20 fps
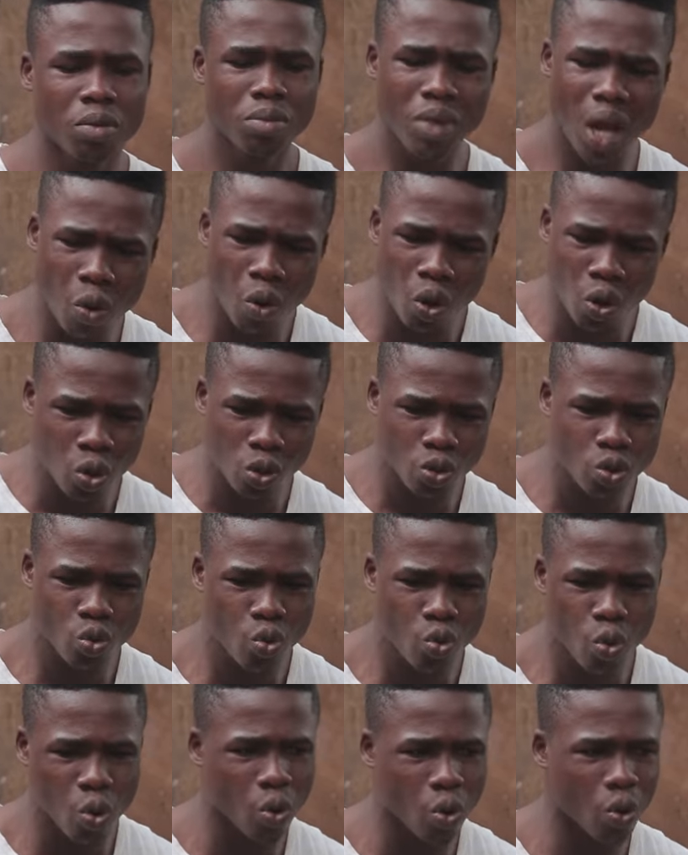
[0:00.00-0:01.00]
Me, I won't go
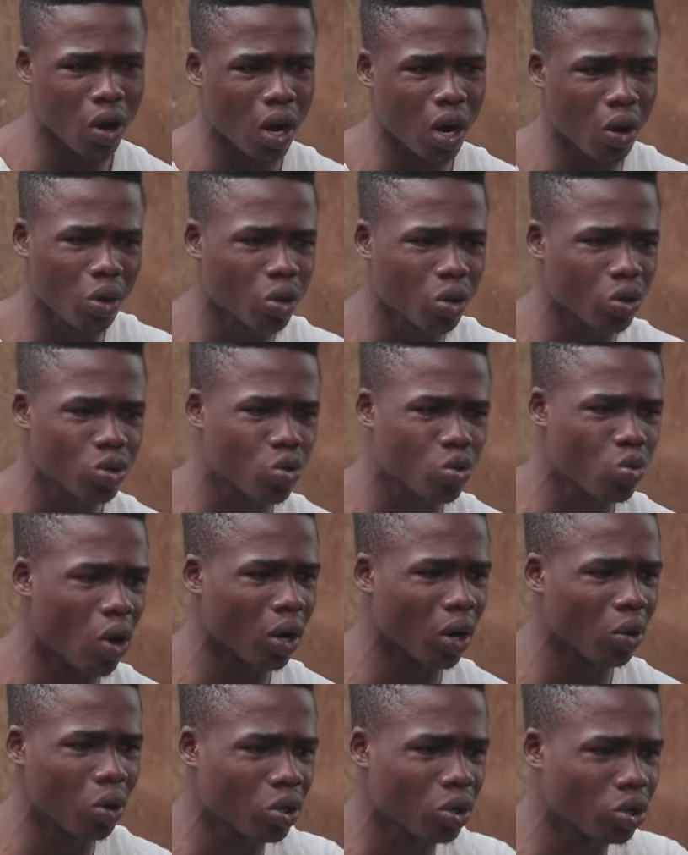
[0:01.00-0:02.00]
school. I won't go school.
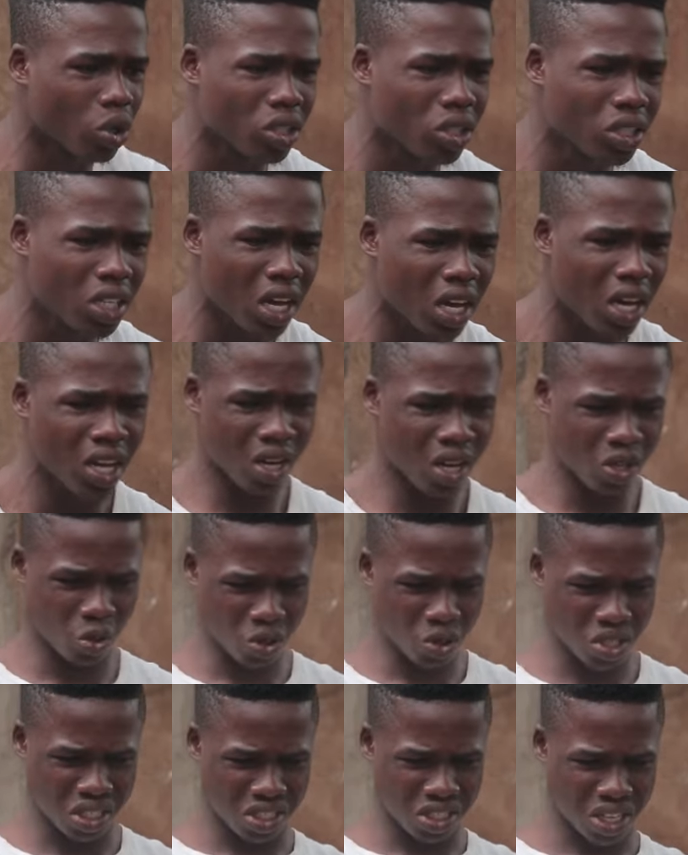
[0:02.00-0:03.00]
I don't want to there.
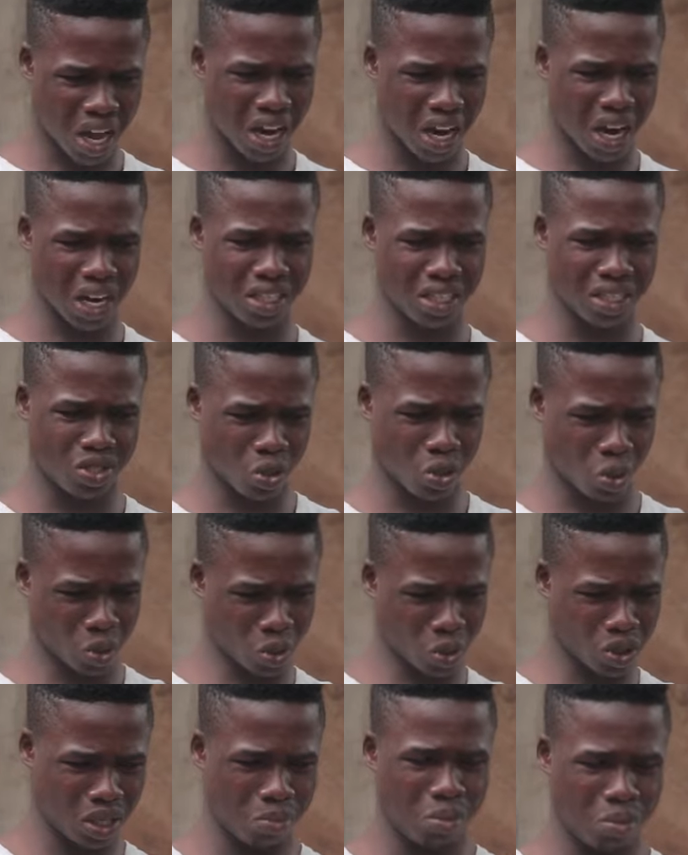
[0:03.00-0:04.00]
Just sit down like this and
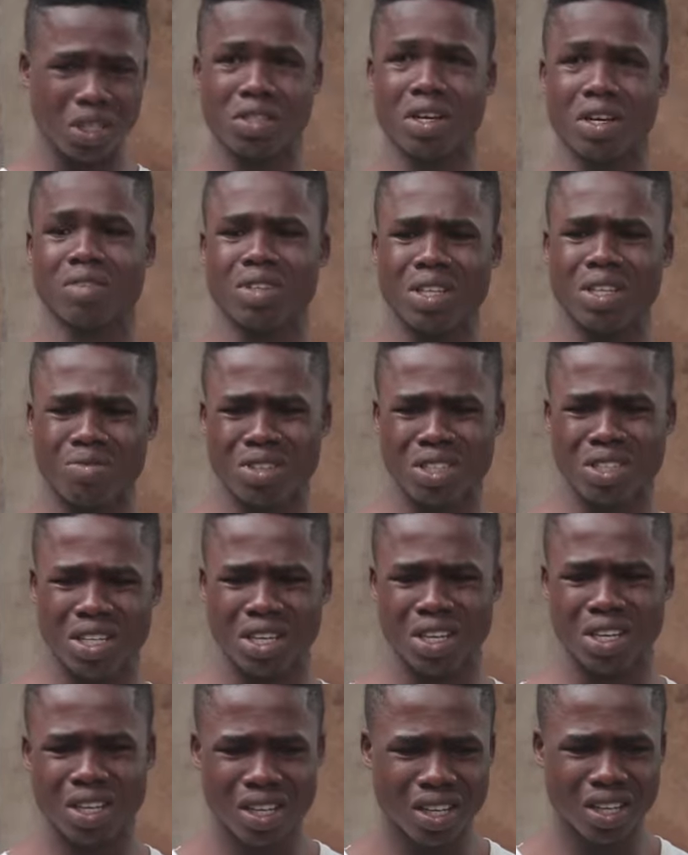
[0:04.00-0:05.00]
just play draft every day.